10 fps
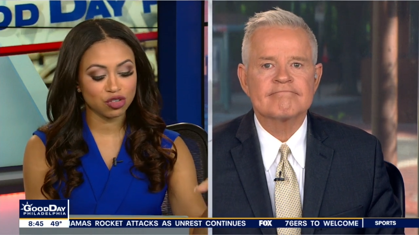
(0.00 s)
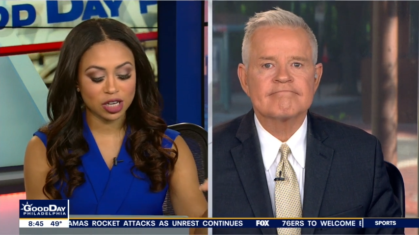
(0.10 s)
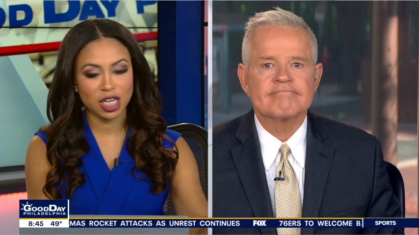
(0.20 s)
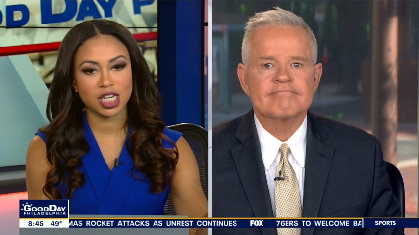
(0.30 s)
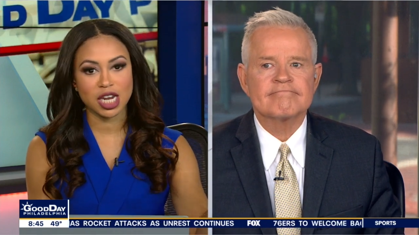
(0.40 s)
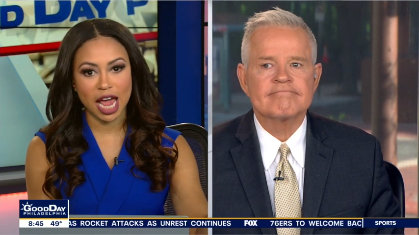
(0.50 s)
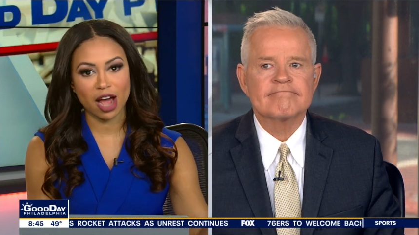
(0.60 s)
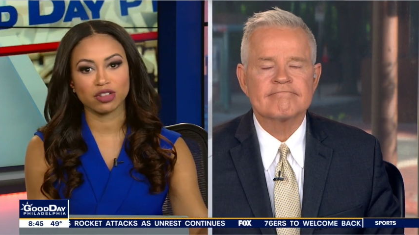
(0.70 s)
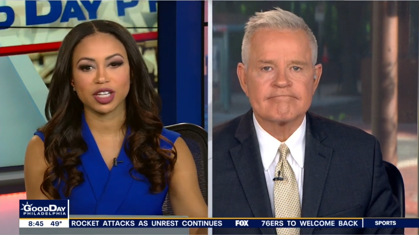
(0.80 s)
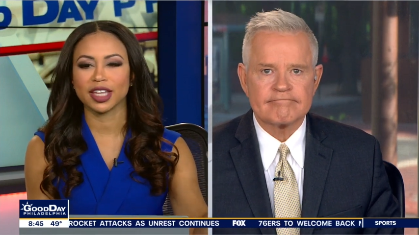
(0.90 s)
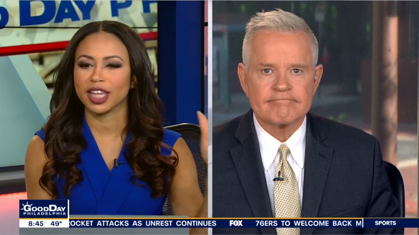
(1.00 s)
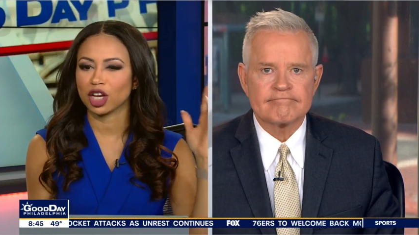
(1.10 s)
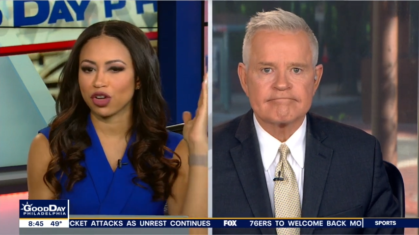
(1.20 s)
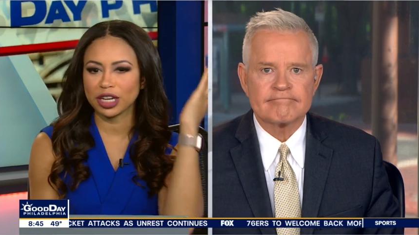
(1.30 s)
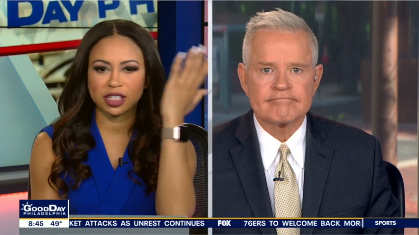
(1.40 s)
Speaker 1: you need now to get that
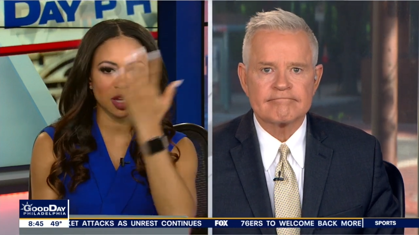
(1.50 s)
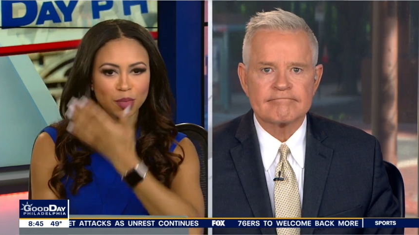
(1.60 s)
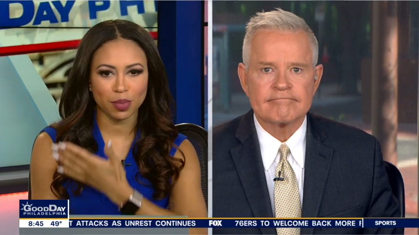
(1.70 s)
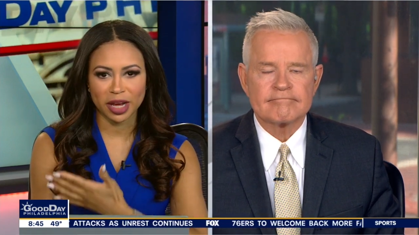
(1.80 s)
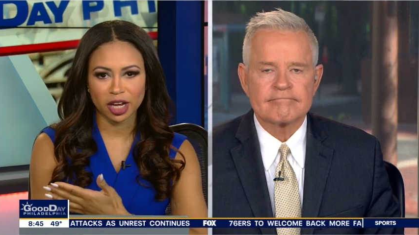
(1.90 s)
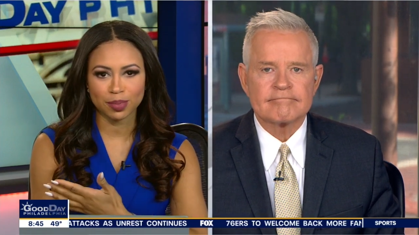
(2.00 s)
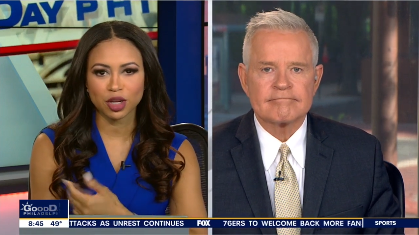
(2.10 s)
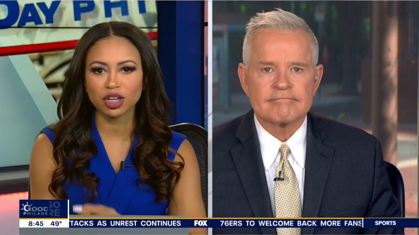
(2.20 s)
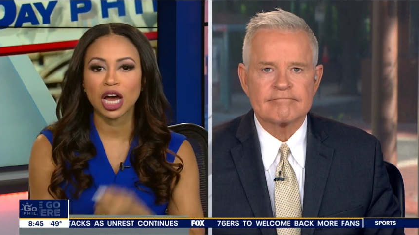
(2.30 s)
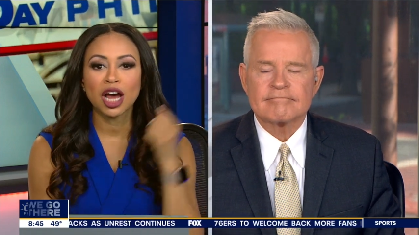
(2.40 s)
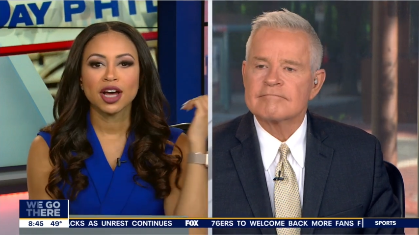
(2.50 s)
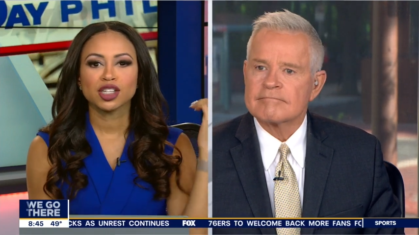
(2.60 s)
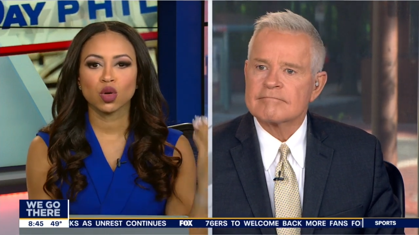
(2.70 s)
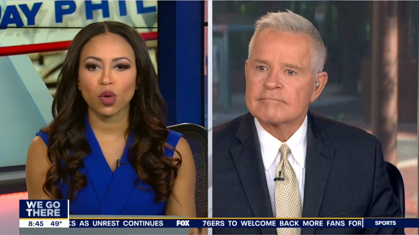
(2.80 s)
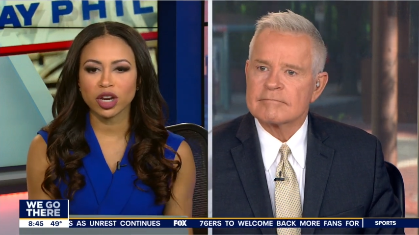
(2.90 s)
great summer makeup look.
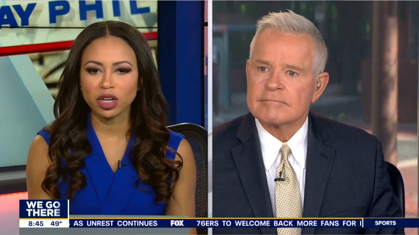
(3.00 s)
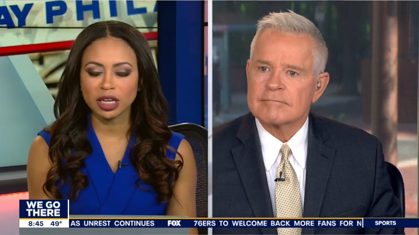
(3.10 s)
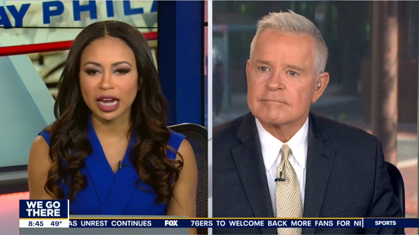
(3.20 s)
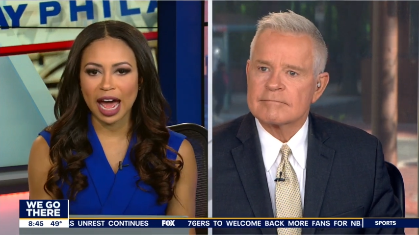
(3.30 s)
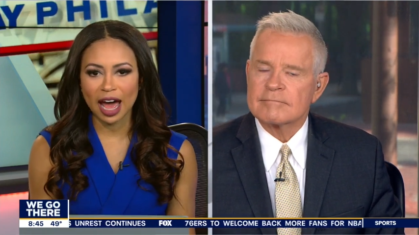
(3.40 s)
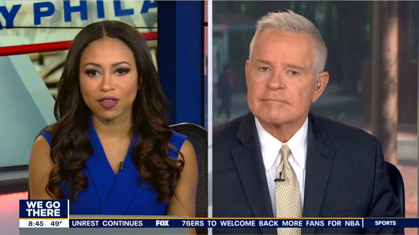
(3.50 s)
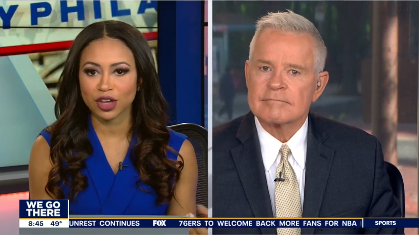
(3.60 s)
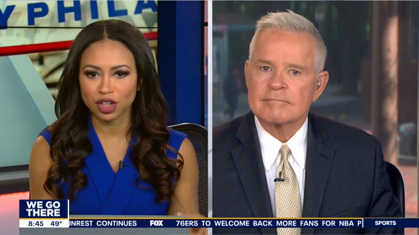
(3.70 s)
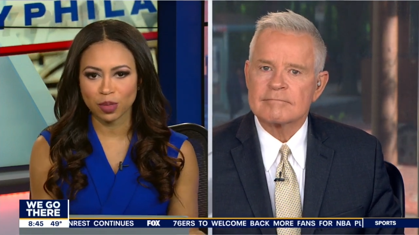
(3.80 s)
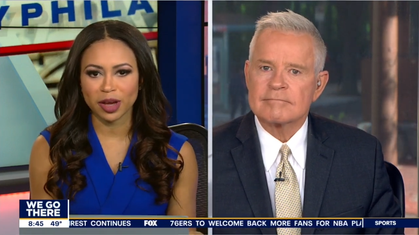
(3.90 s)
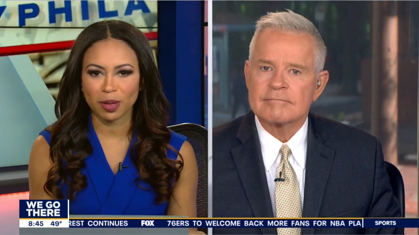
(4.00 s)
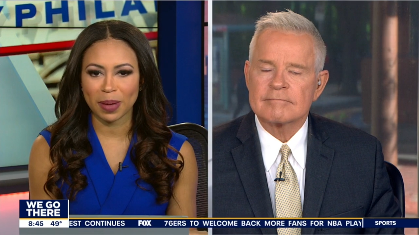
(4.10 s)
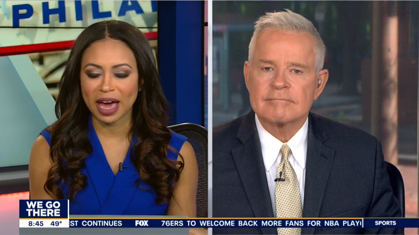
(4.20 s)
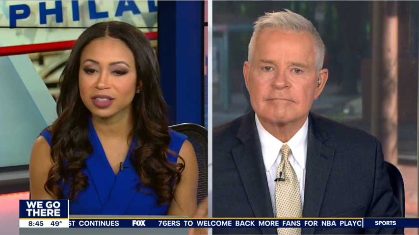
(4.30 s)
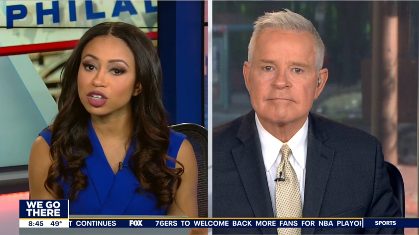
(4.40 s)
So what do you need to have in your makeup
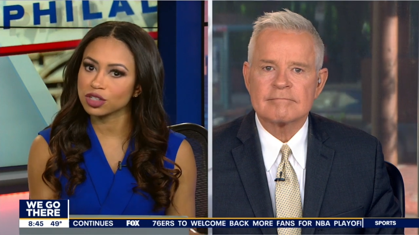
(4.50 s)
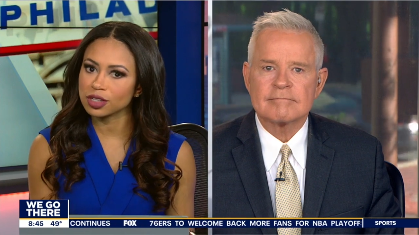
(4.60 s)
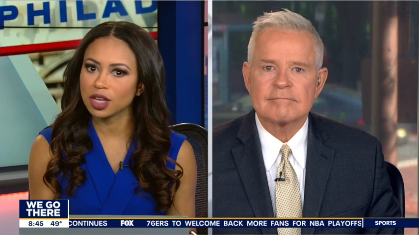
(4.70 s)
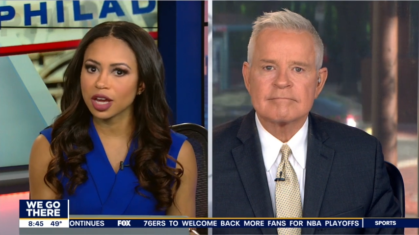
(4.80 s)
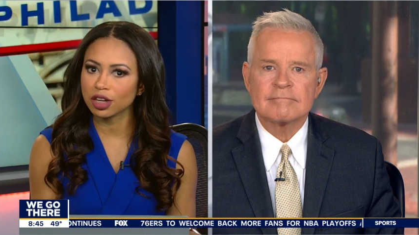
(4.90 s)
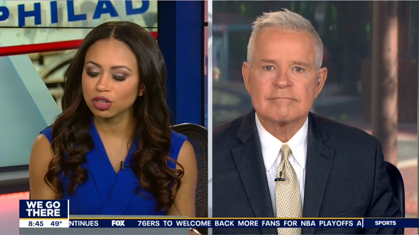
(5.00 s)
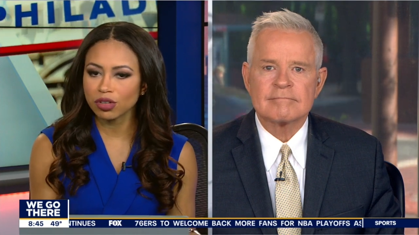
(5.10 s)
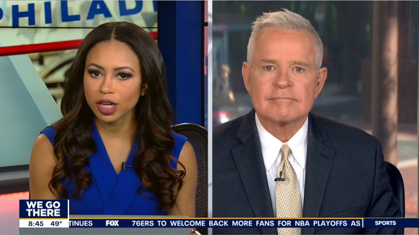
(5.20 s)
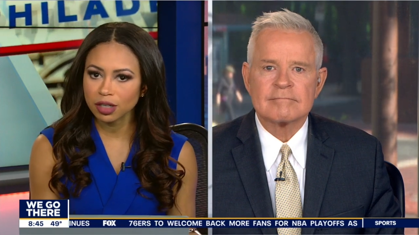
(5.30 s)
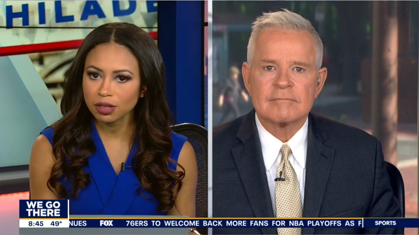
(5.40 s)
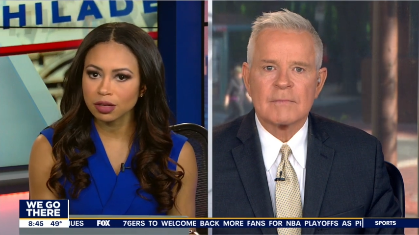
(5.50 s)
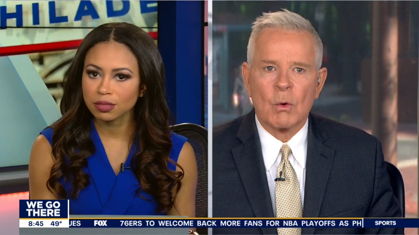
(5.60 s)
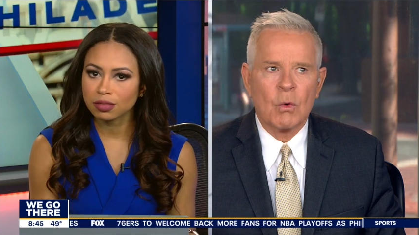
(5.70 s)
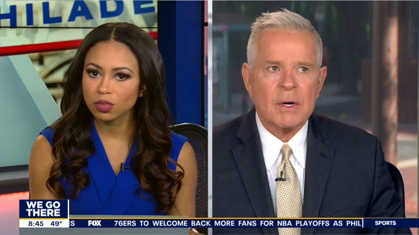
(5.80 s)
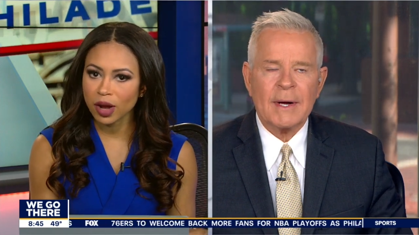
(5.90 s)
bag just to stay on trend?
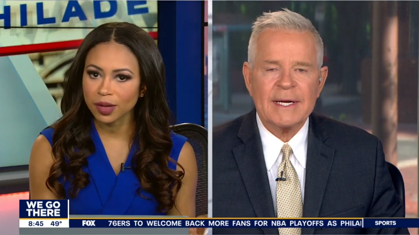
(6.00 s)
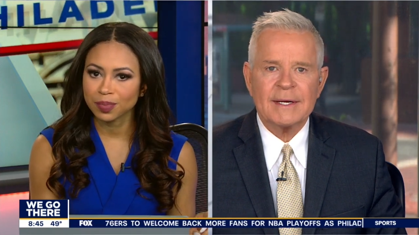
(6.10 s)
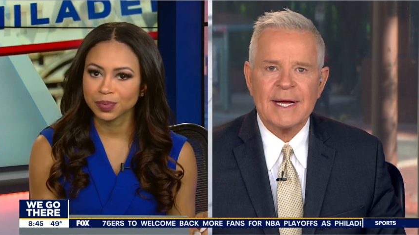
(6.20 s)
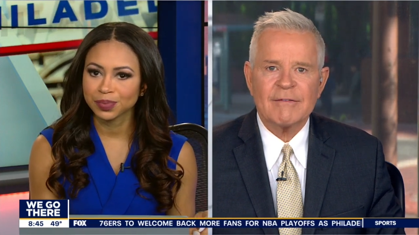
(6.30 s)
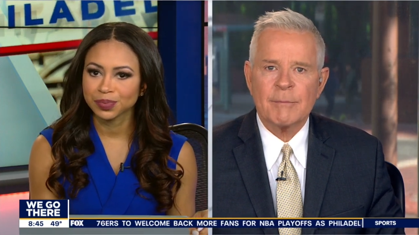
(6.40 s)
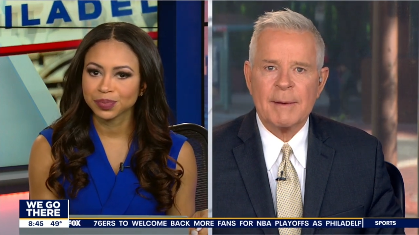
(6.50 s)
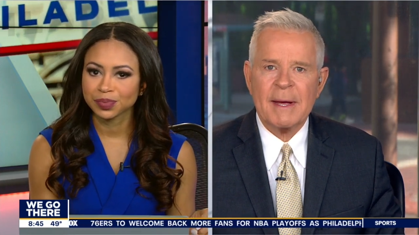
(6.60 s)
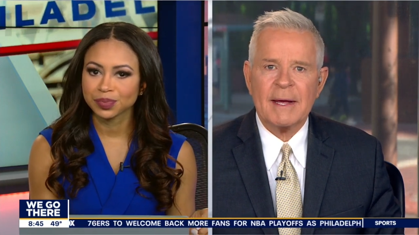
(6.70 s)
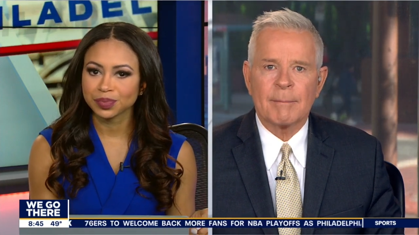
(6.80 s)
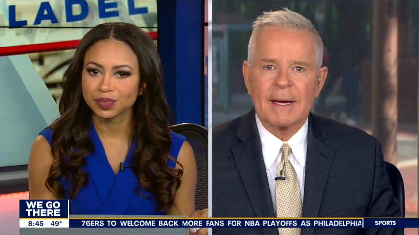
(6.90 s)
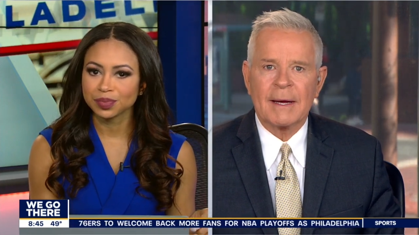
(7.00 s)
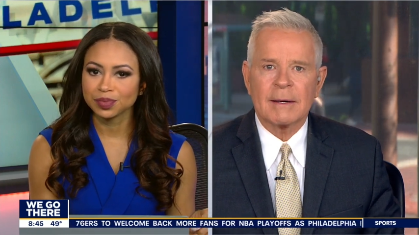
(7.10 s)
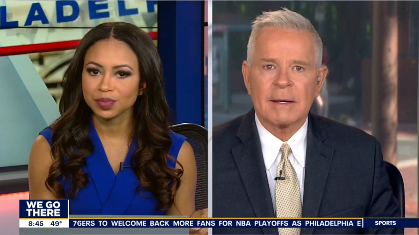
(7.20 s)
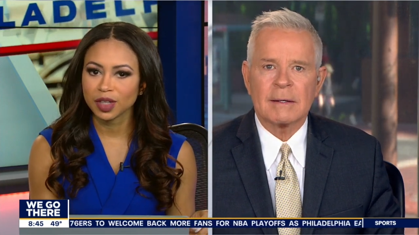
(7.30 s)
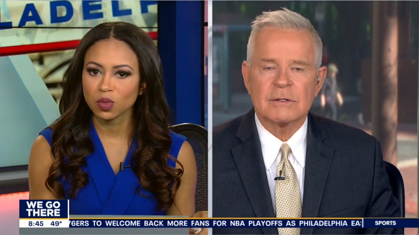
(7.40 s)
Speaker 2: What do I need to have in my makeup bag?
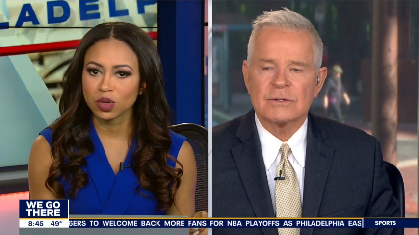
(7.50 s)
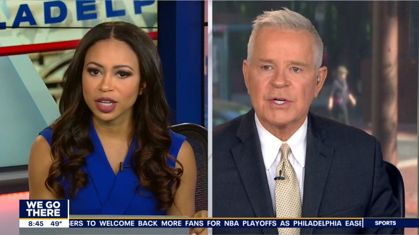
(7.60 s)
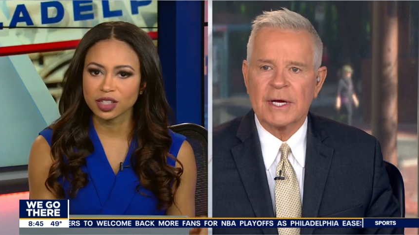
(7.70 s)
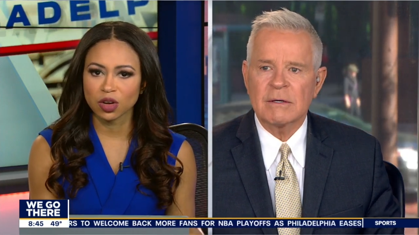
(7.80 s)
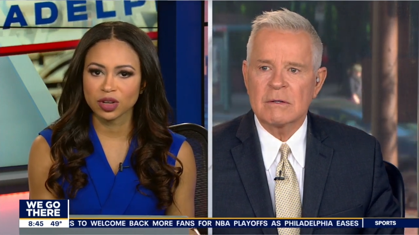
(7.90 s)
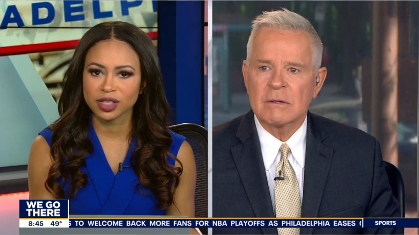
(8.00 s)
Well, Jenn? let's go to